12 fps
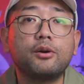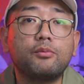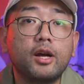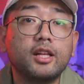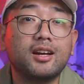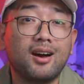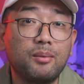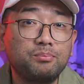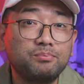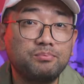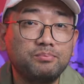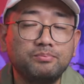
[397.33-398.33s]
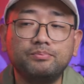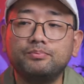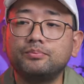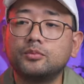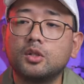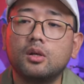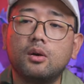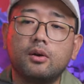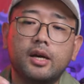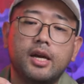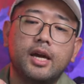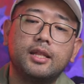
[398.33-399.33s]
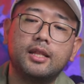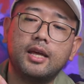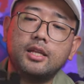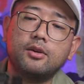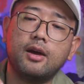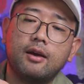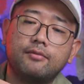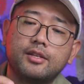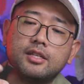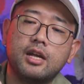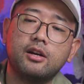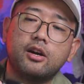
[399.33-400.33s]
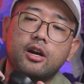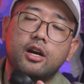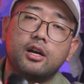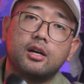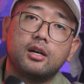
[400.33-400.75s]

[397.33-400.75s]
your 1 cup. Okay, and then you have a stirrer.